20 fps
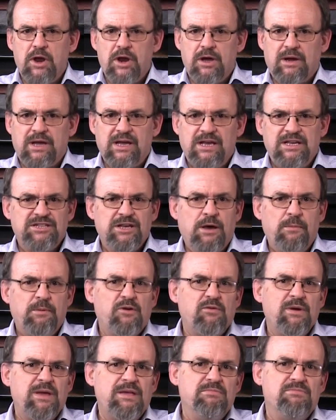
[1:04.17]
monarchy, so
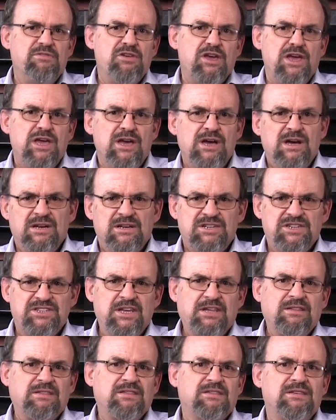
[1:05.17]
between the
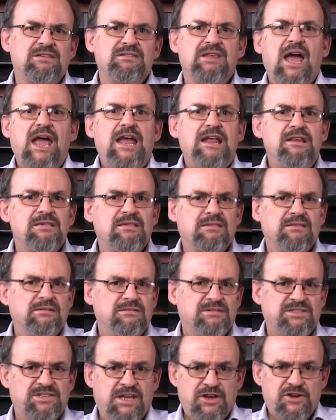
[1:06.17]
6th and 8th
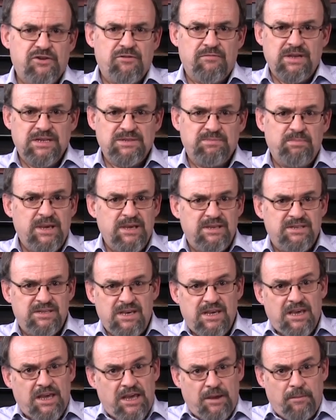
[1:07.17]
centuries
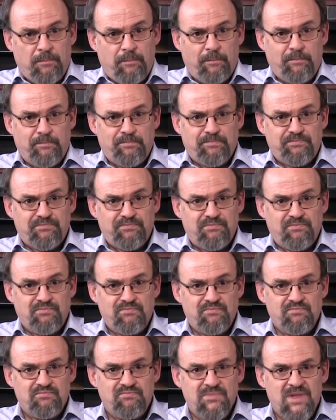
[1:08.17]
BCE.
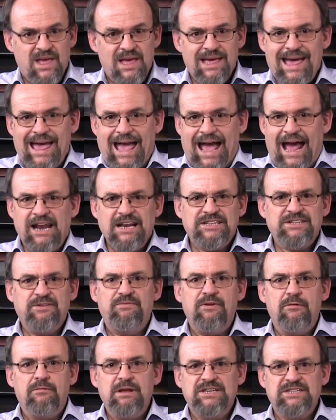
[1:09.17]
And it's
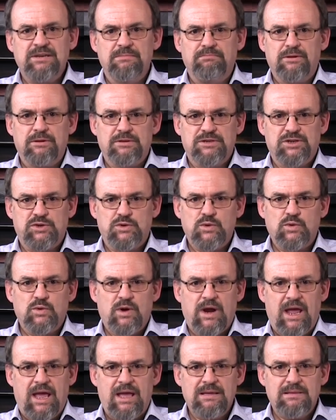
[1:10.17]
a very simple
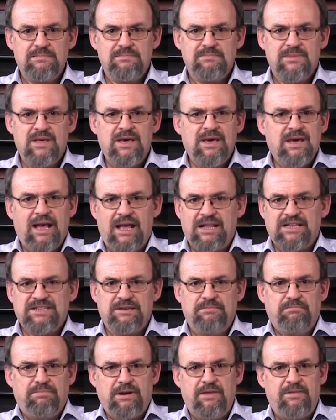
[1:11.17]
story. It's
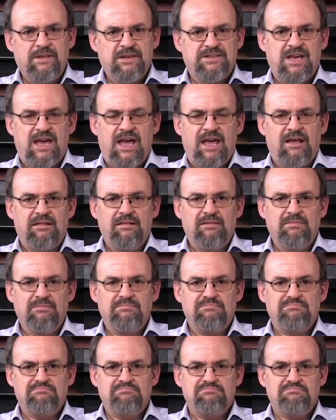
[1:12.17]
simply the tale